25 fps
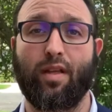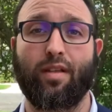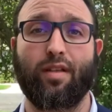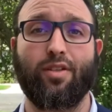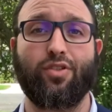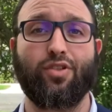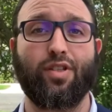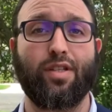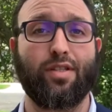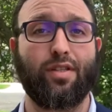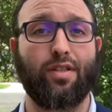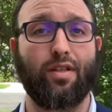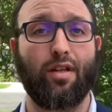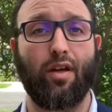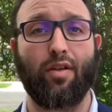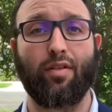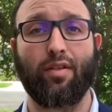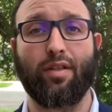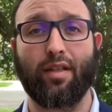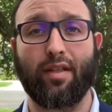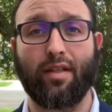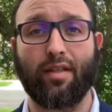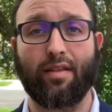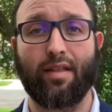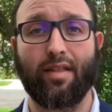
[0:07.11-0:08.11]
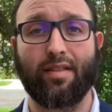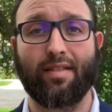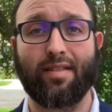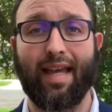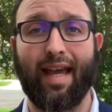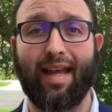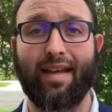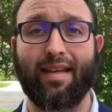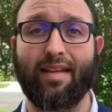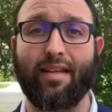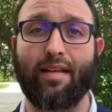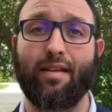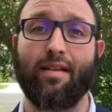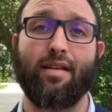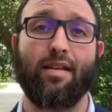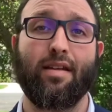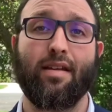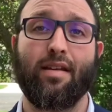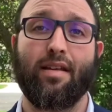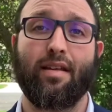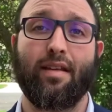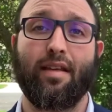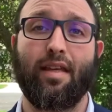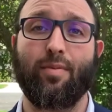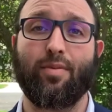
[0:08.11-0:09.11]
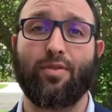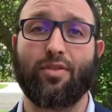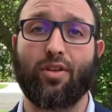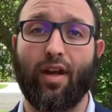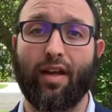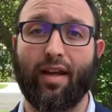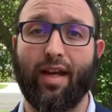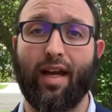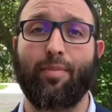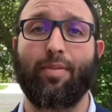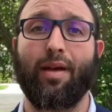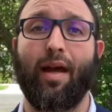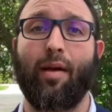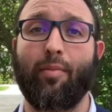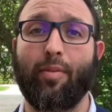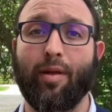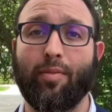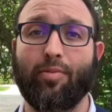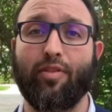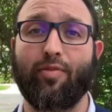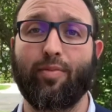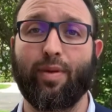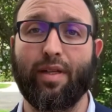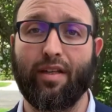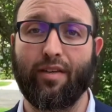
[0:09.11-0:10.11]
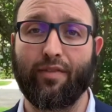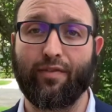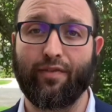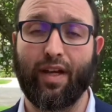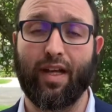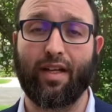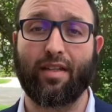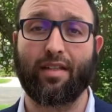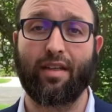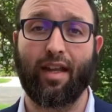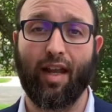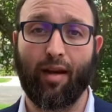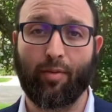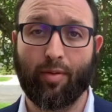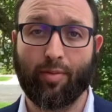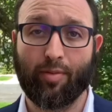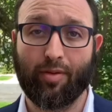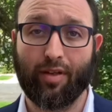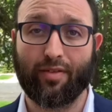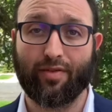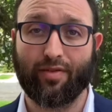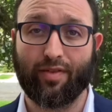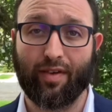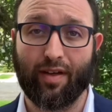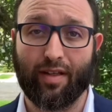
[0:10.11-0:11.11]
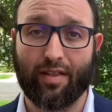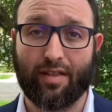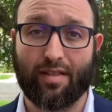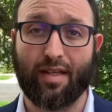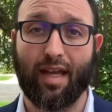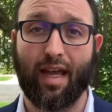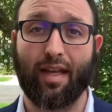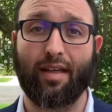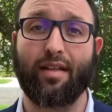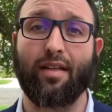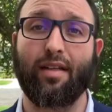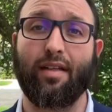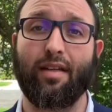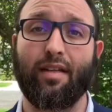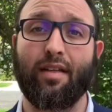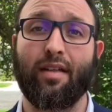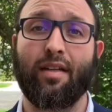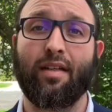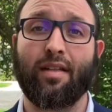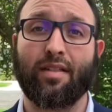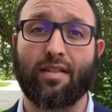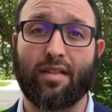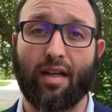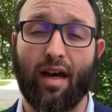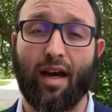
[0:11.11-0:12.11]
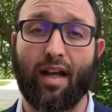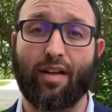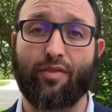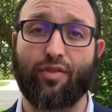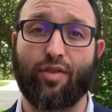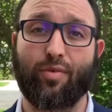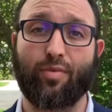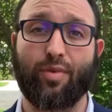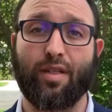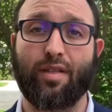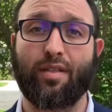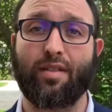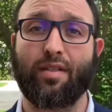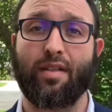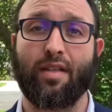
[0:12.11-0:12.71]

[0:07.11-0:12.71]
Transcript: And it's just, you know, the tally keeps going up, how many people have been infected, how many people have sadly died from it.